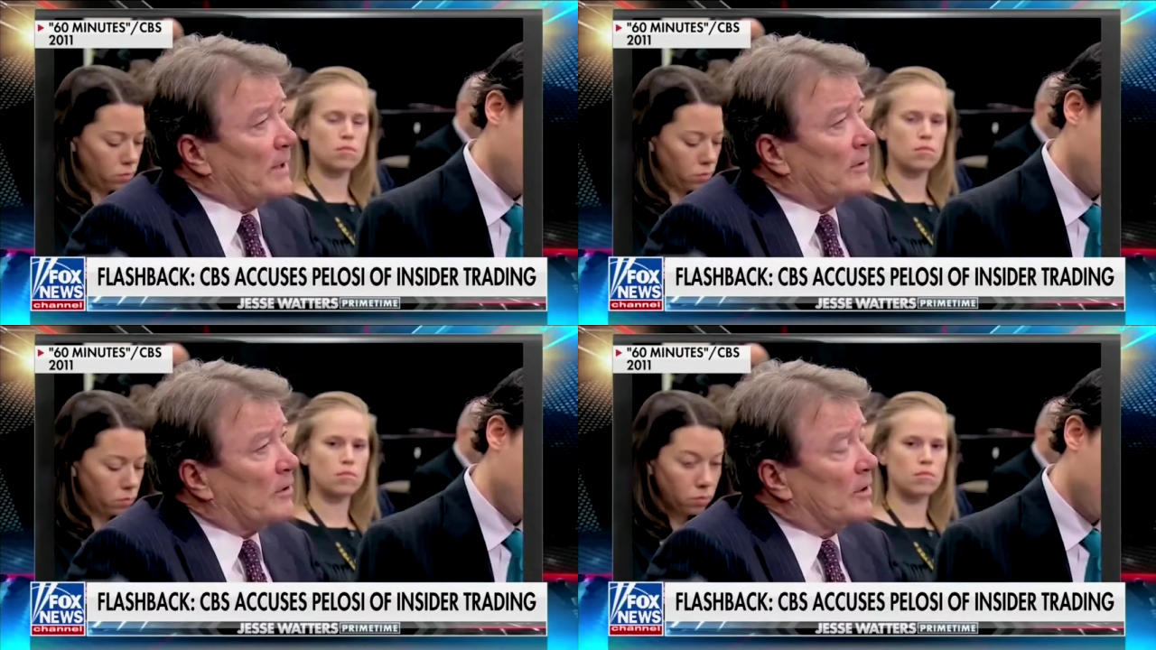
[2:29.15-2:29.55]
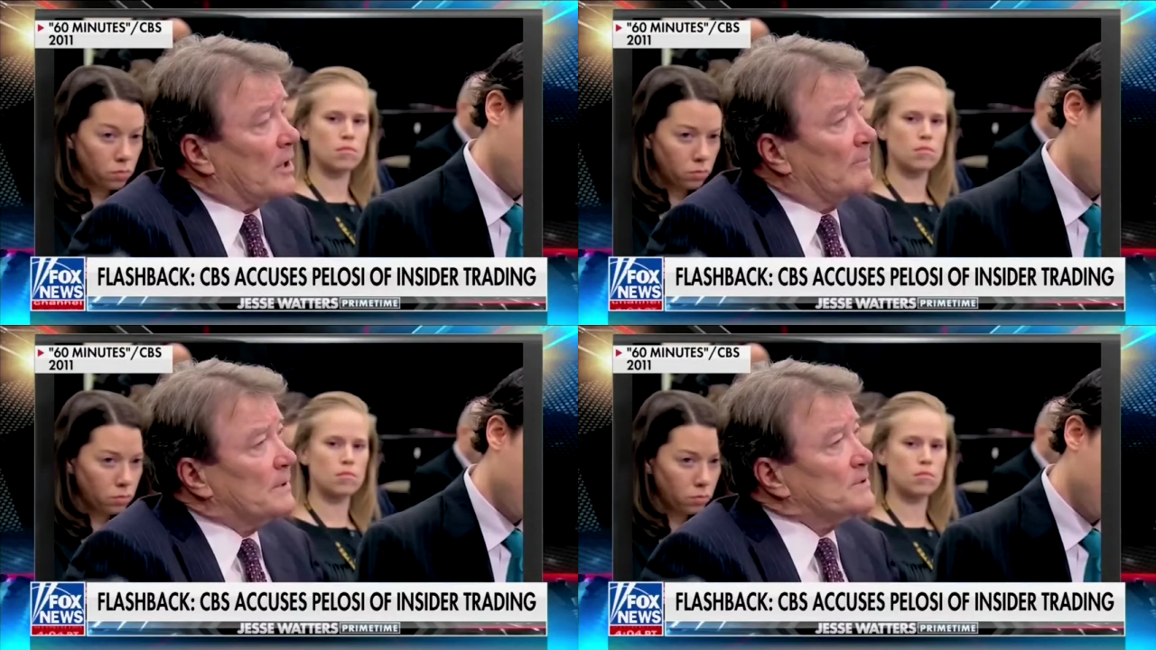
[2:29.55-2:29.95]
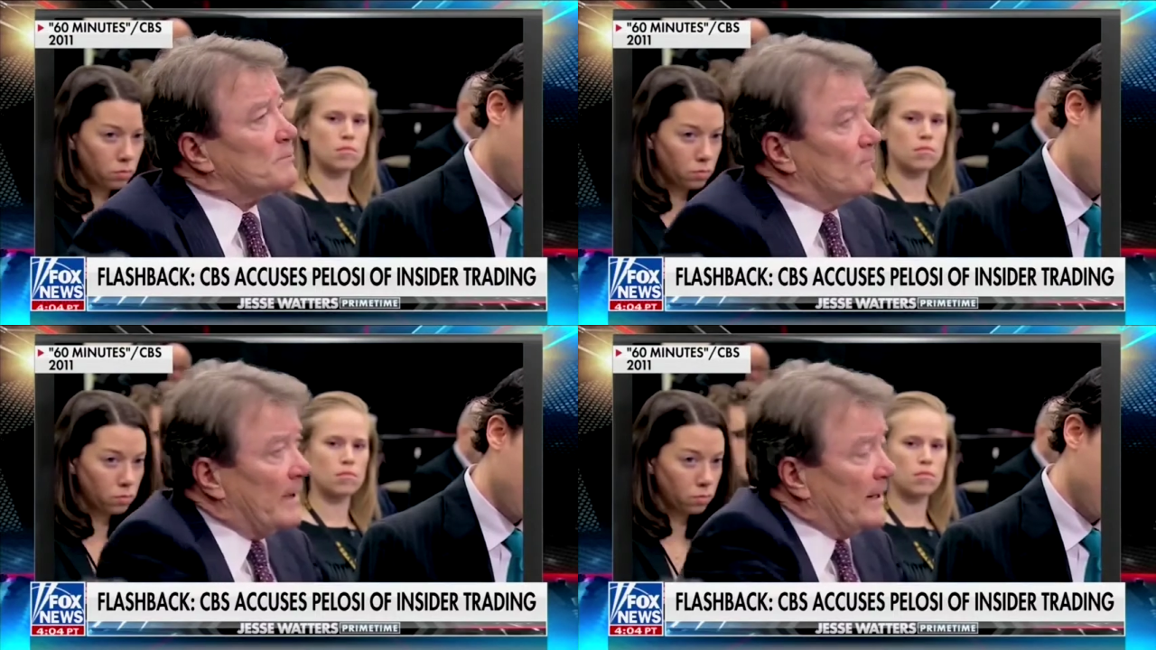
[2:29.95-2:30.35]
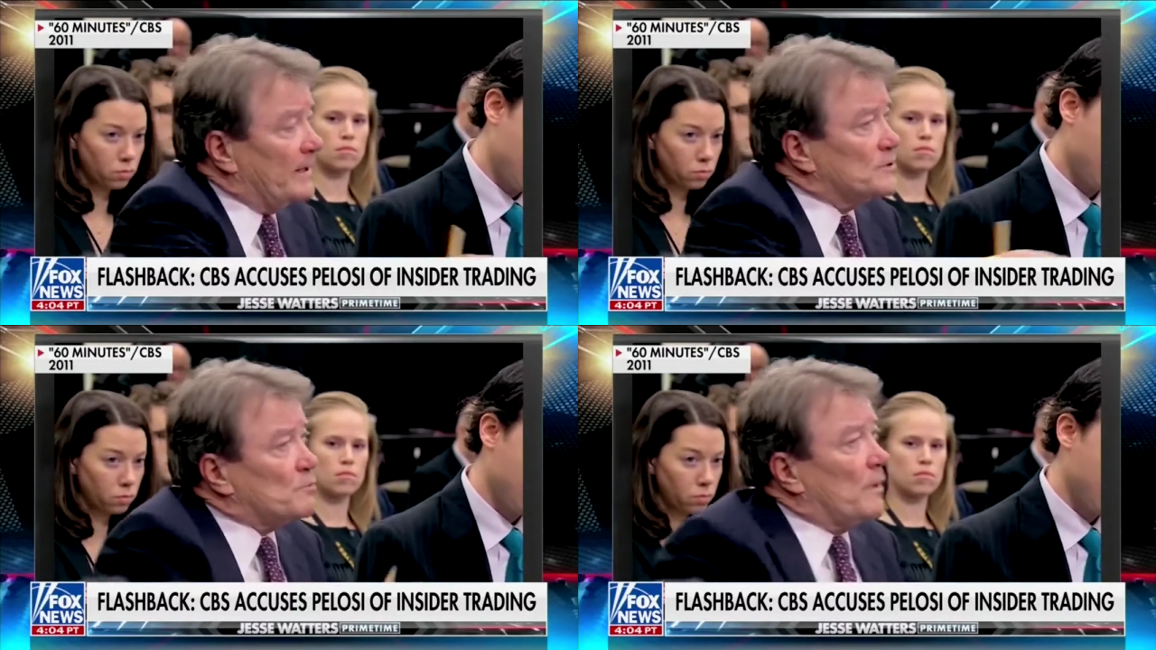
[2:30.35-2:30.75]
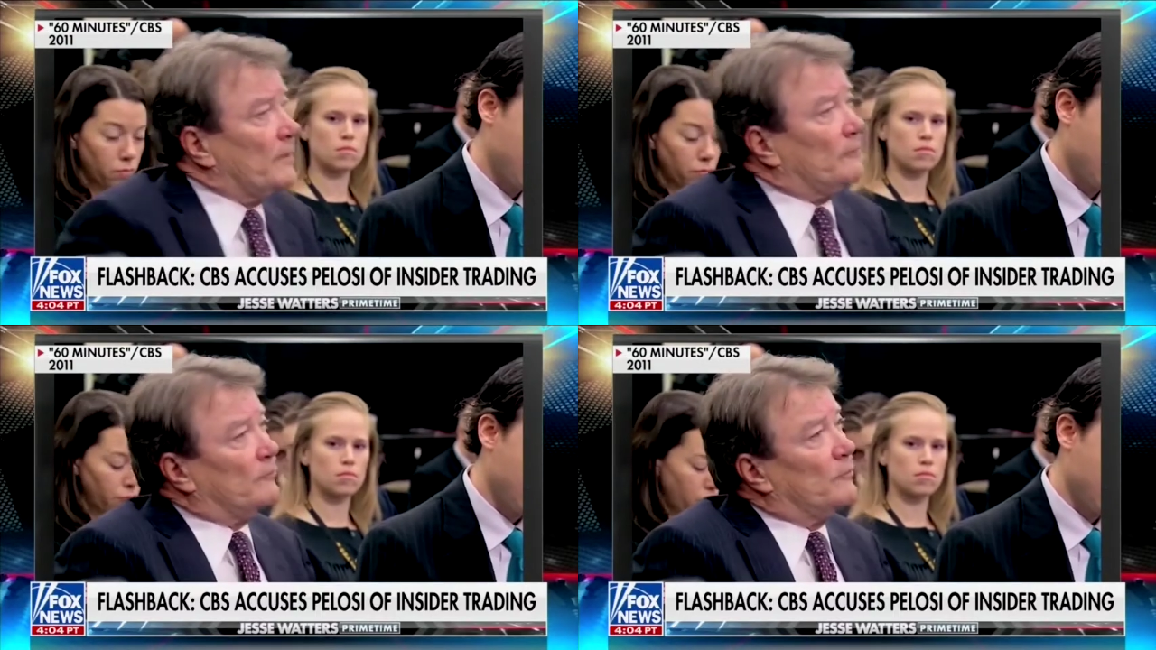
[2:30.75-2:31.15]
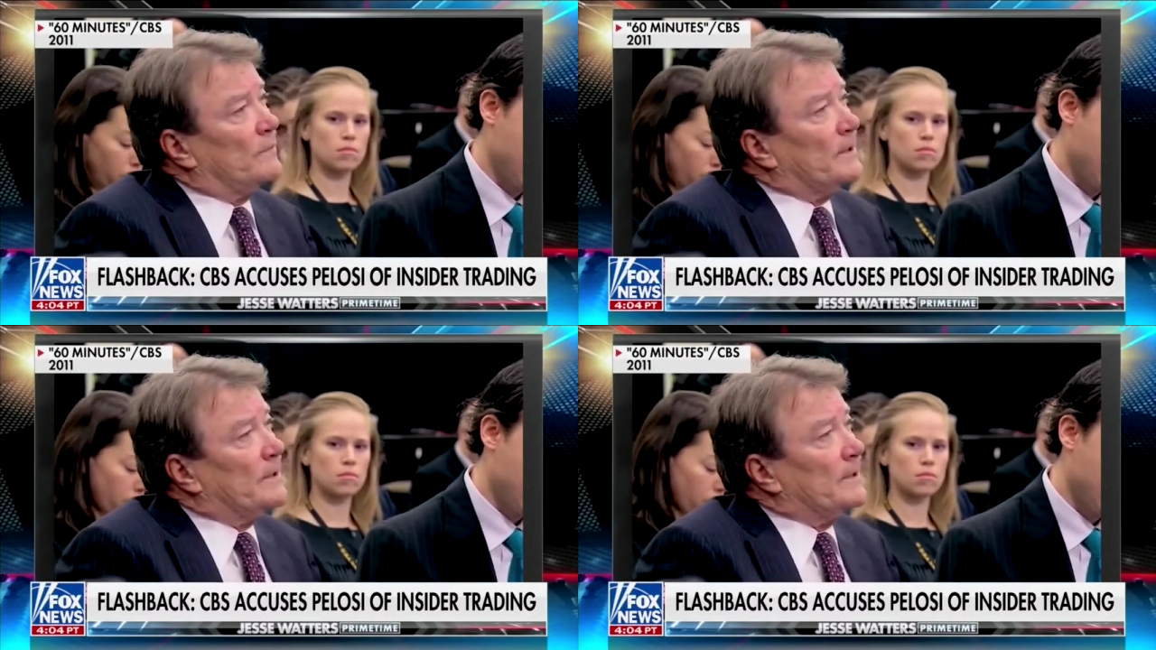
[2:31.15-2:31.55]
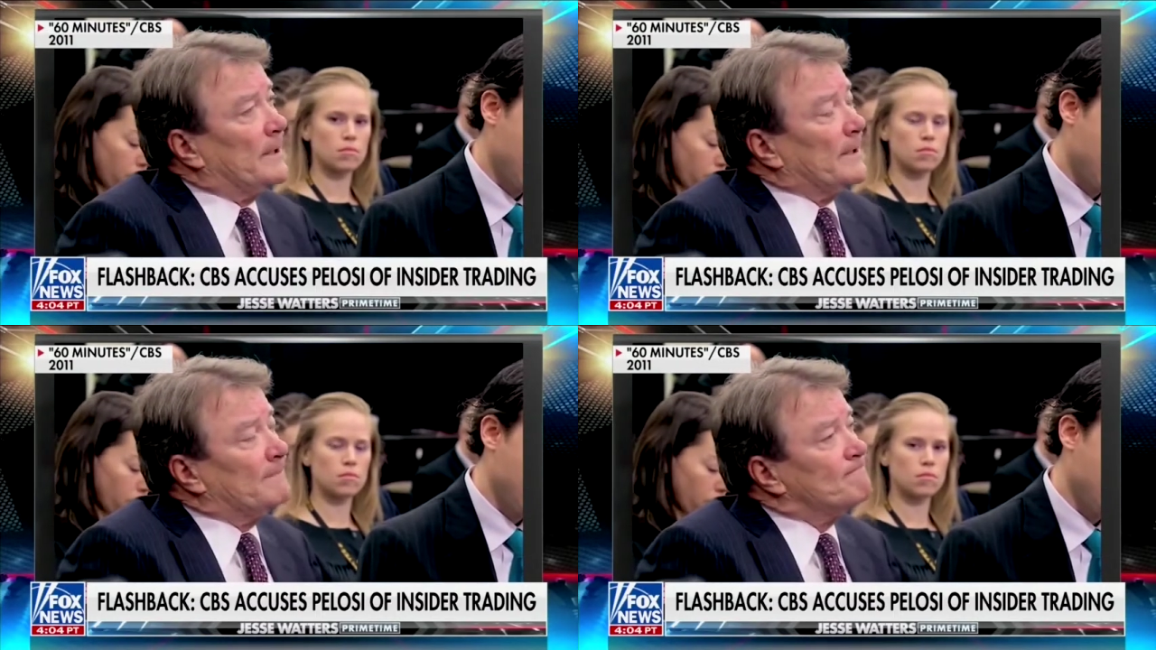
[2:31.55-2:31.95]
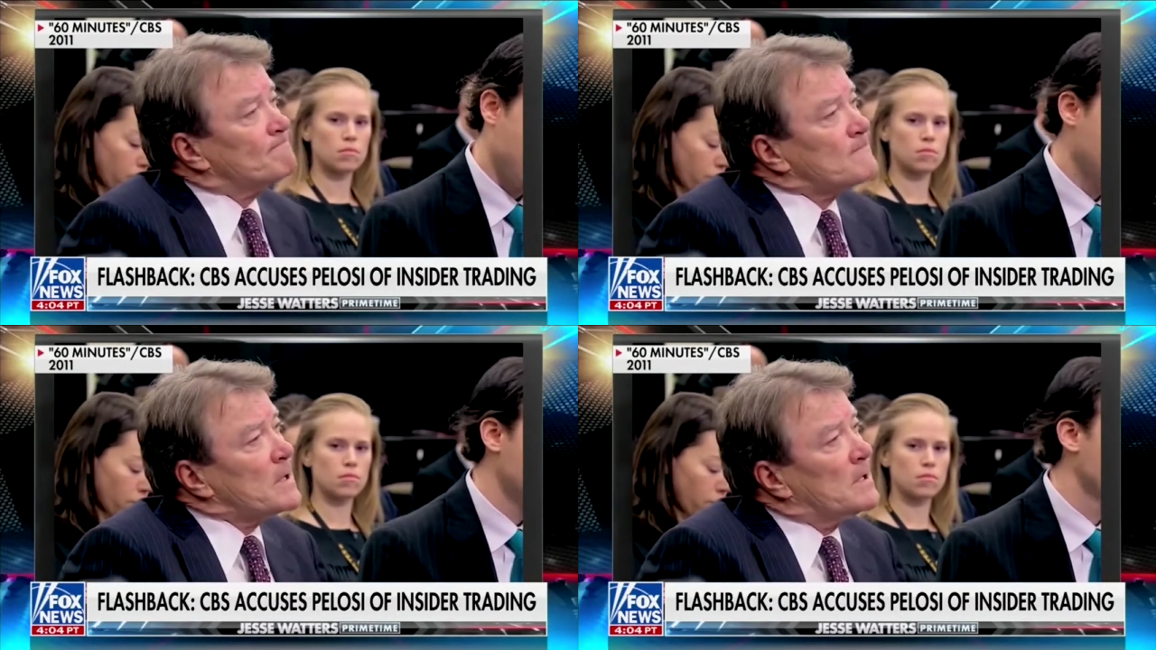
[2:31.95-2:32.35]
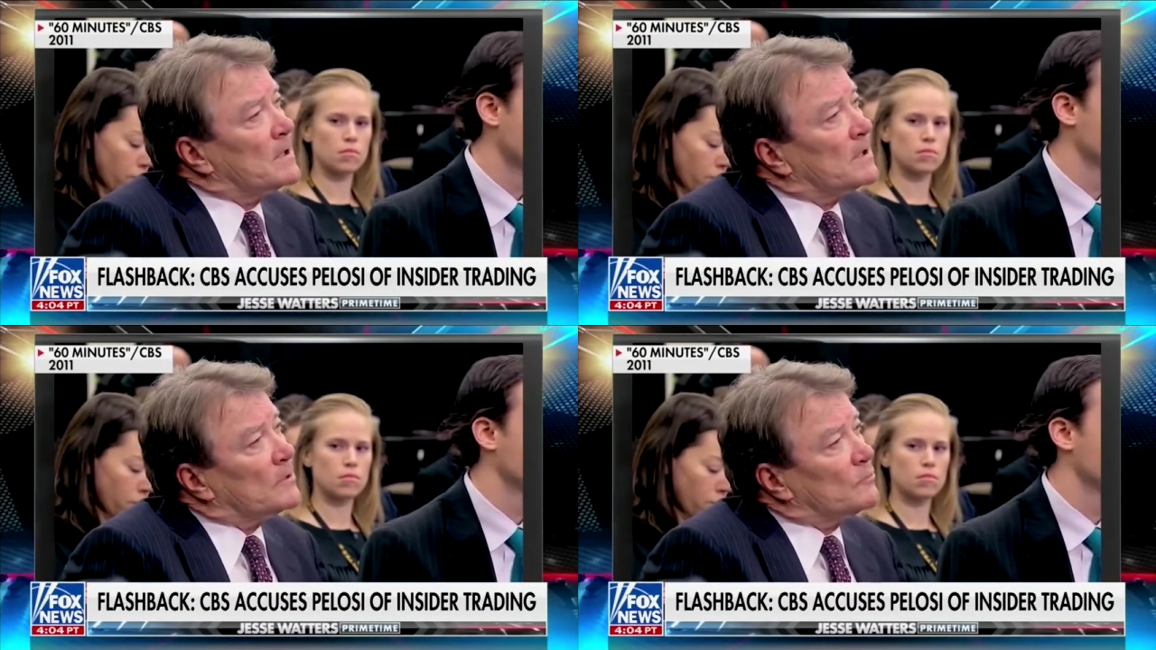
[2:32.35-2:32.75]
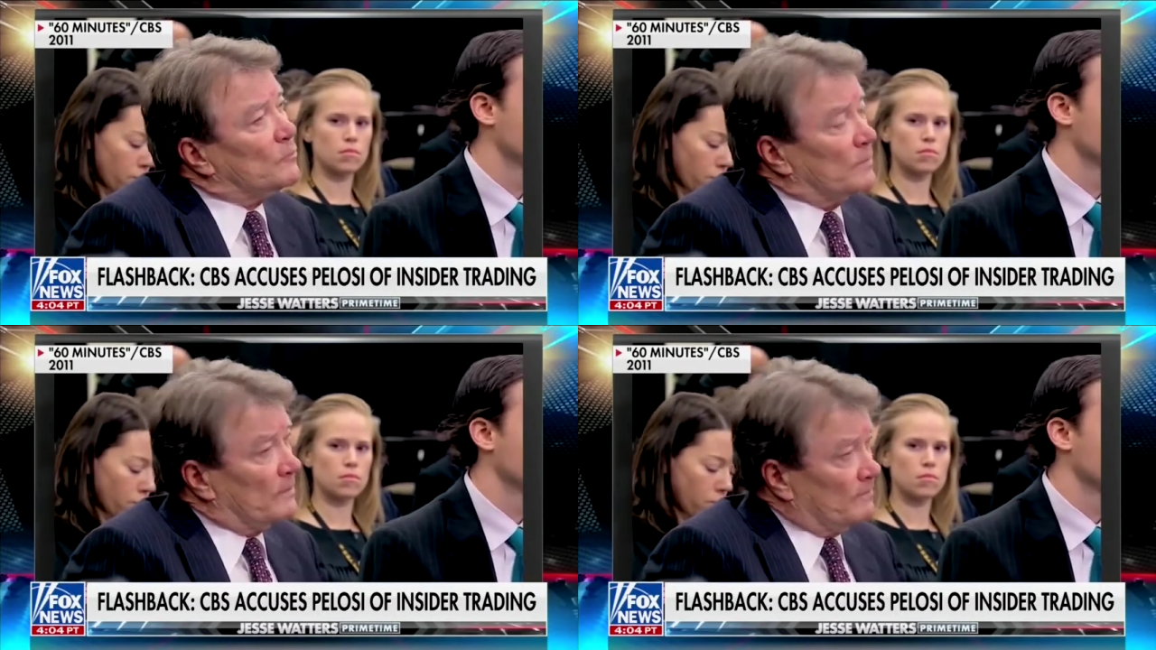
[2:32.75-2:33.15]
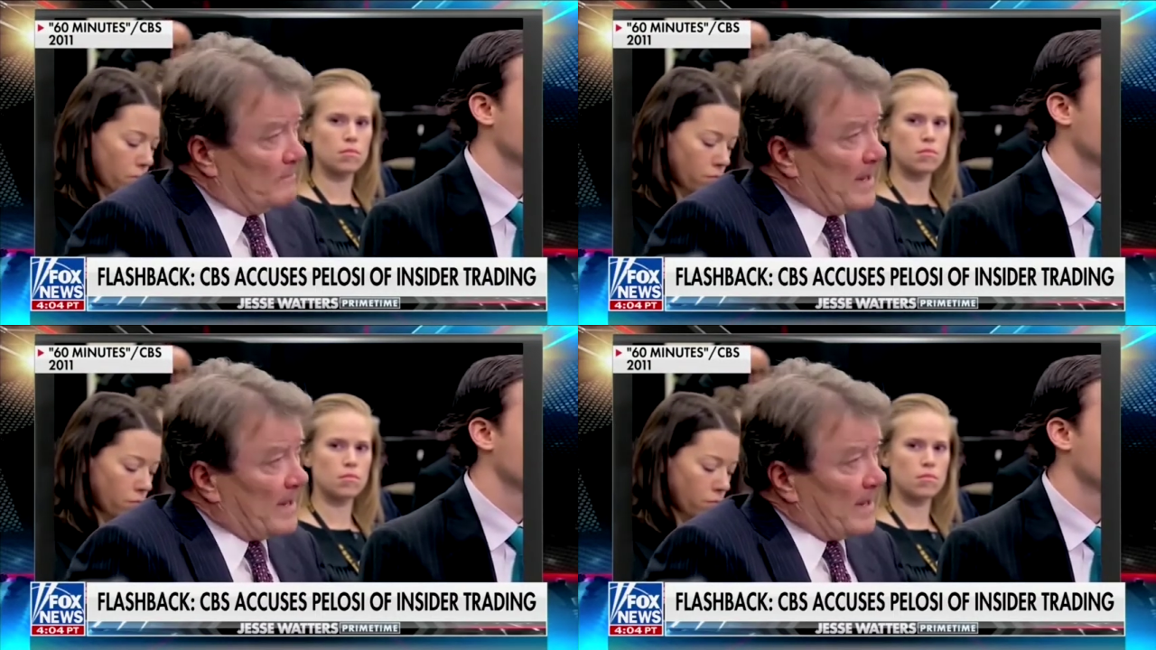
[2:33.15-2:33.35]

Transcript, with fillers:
Speaker 1: the credit card companies making its way through the um, through the